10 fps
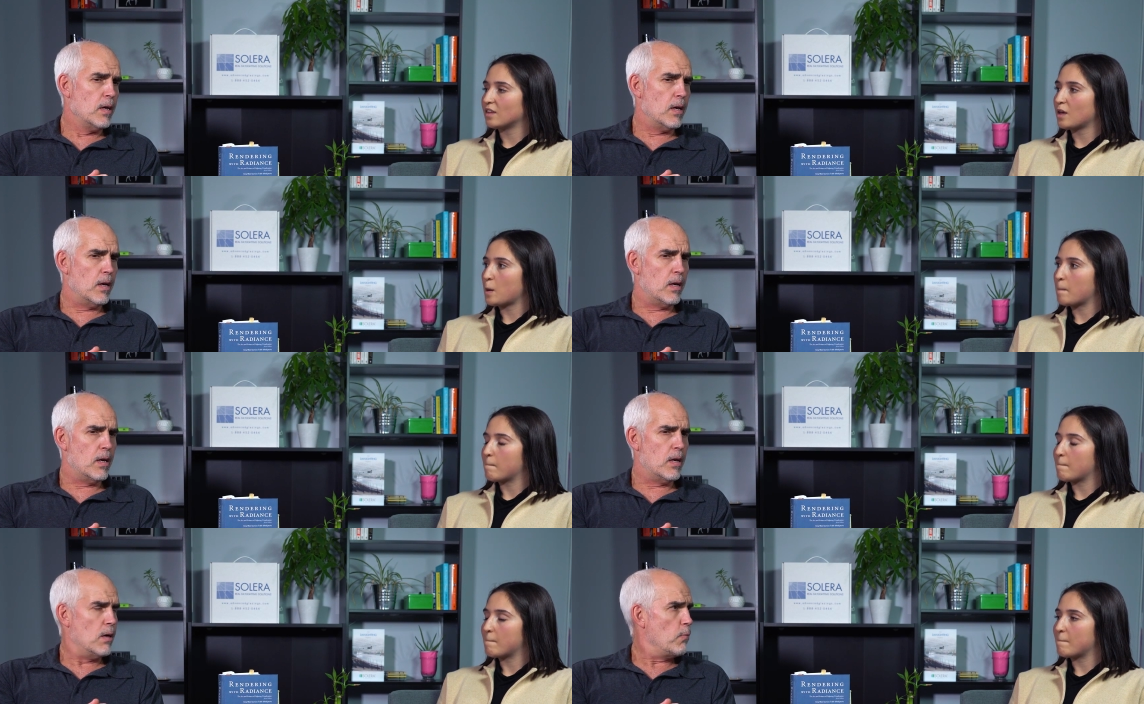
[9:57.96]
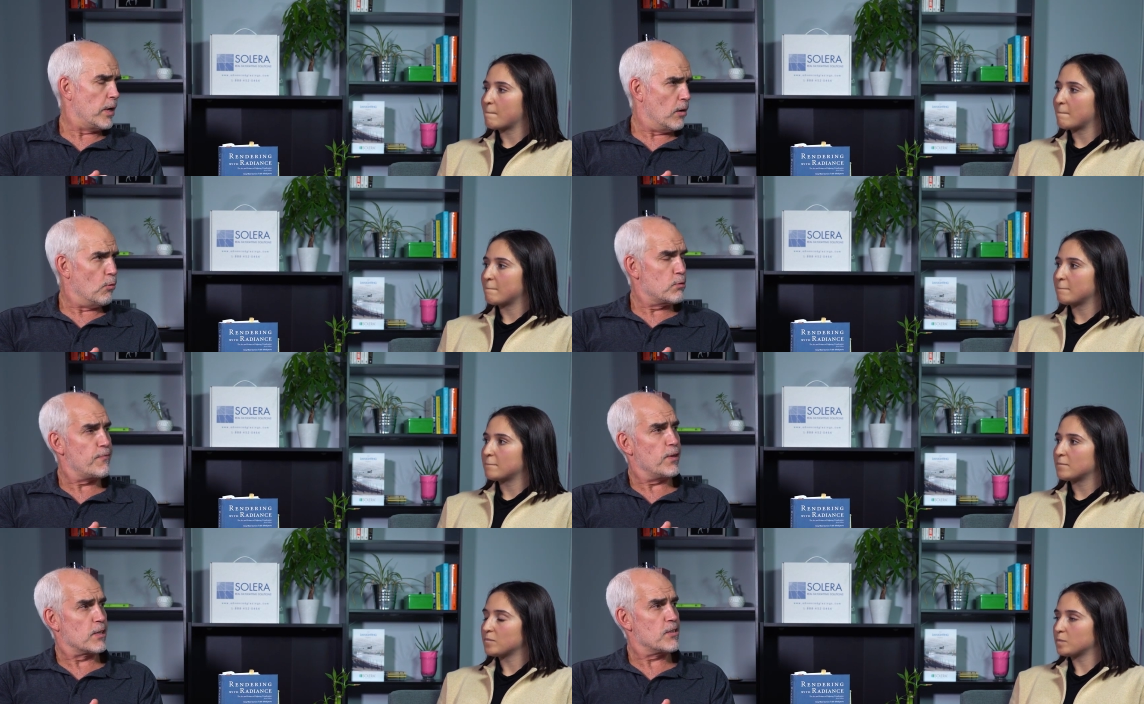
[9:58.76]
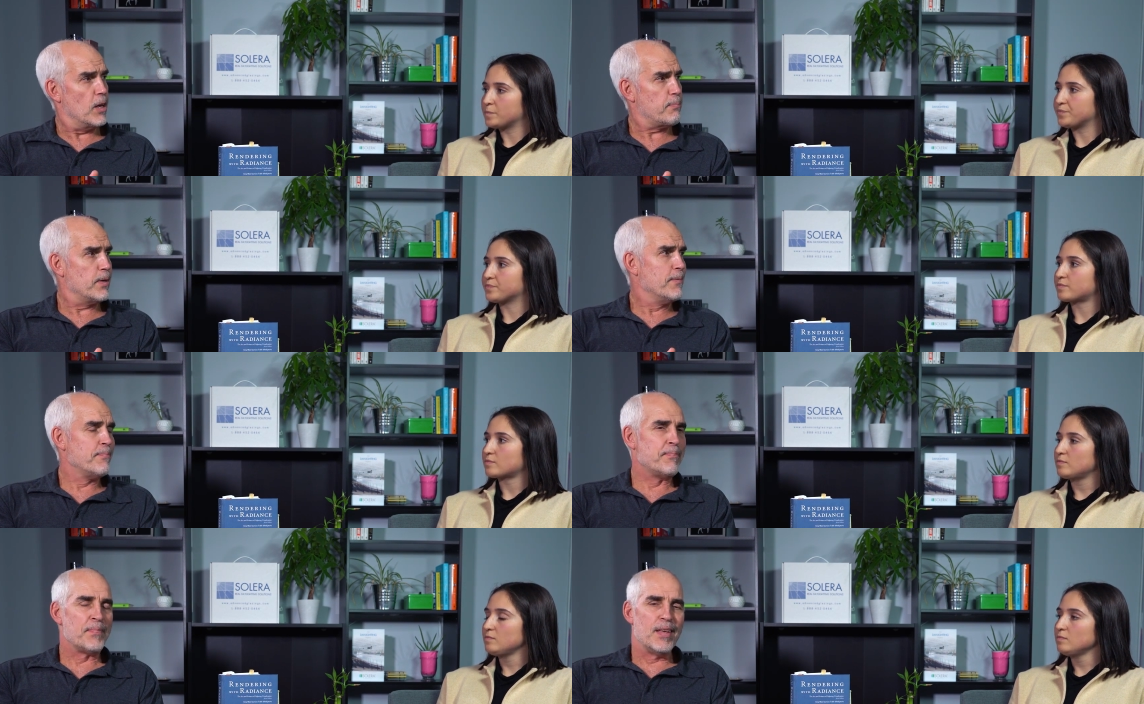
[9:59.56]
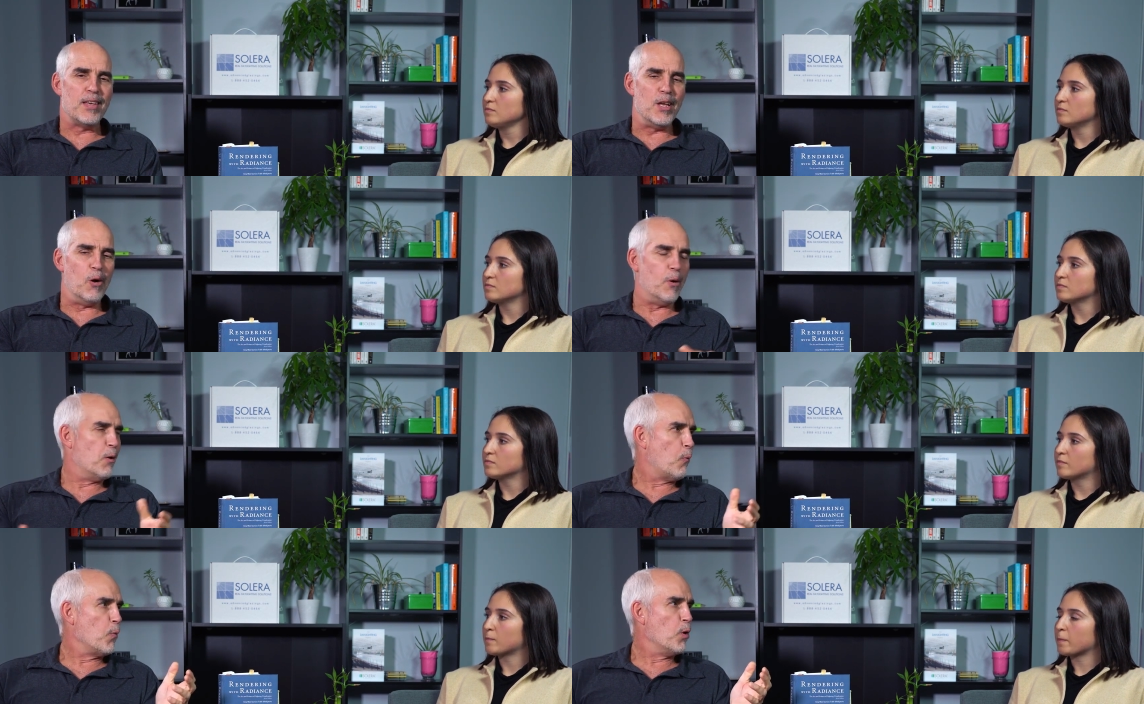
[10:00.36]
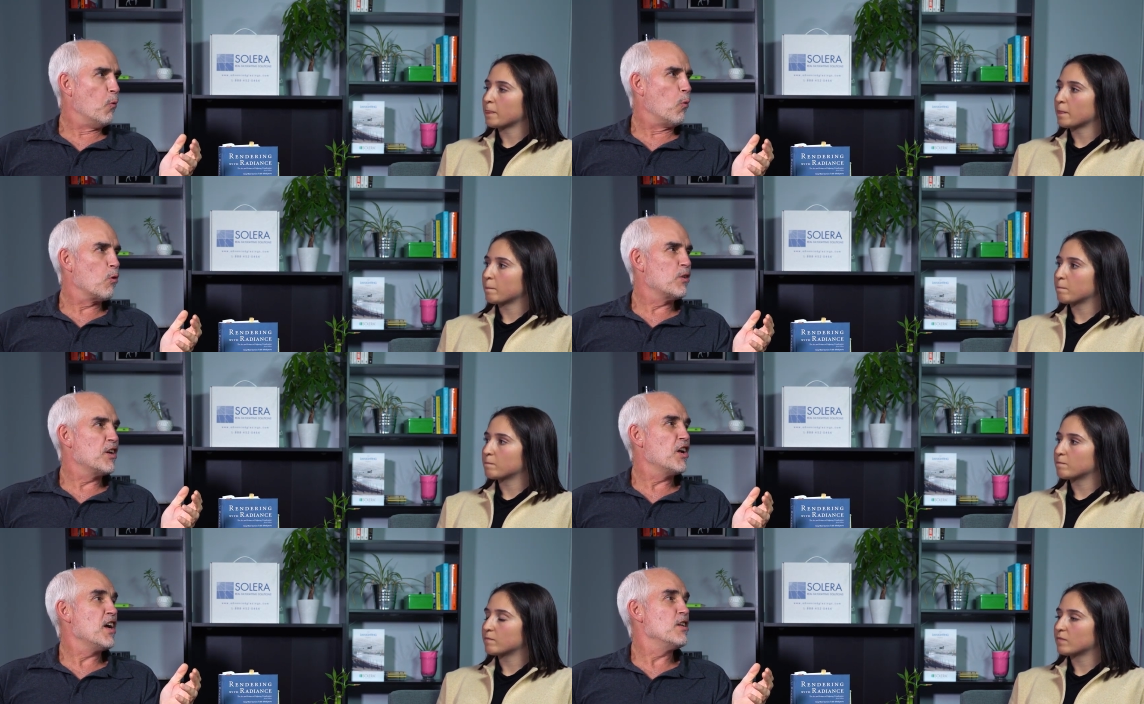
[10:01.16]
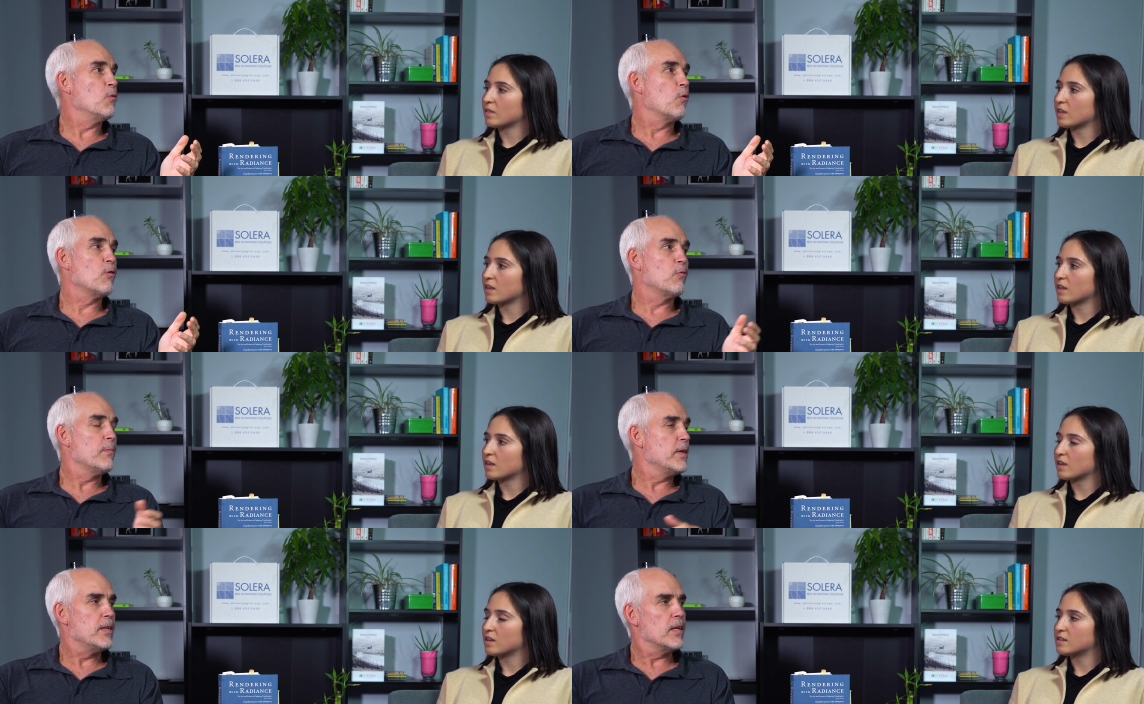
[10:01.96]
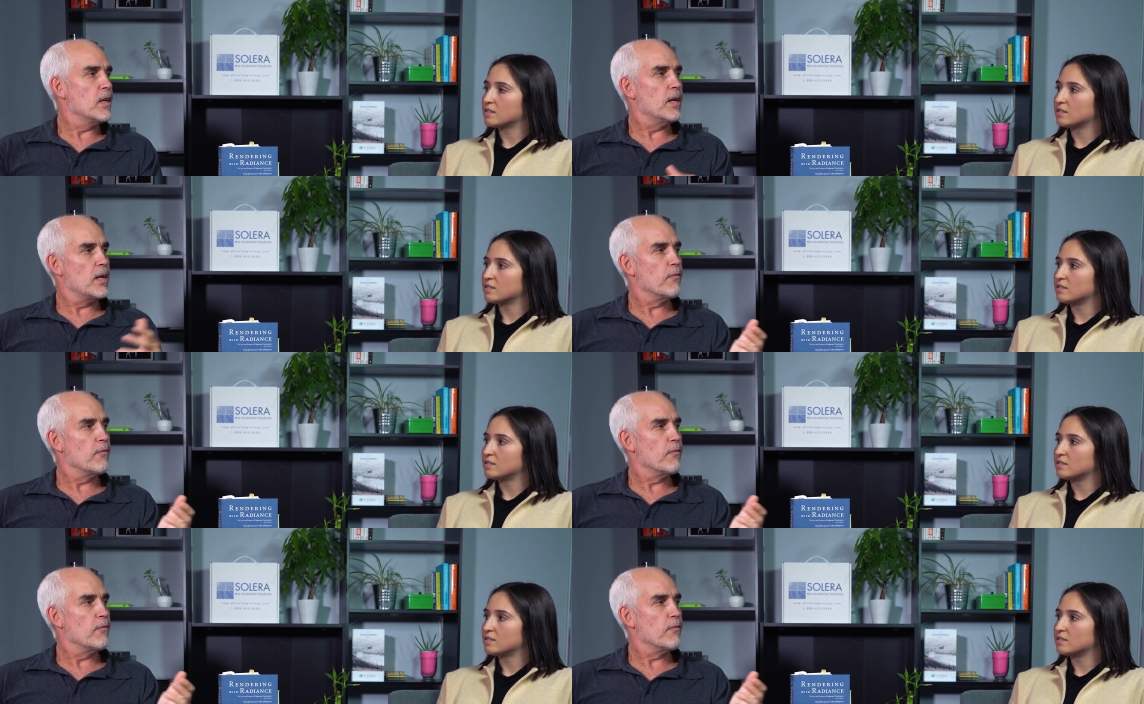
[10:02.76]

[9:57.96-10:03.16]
Speaker 1: yeah, and uh, we can always fix up you know, in a real world, in an ideal world, we'd be daylighted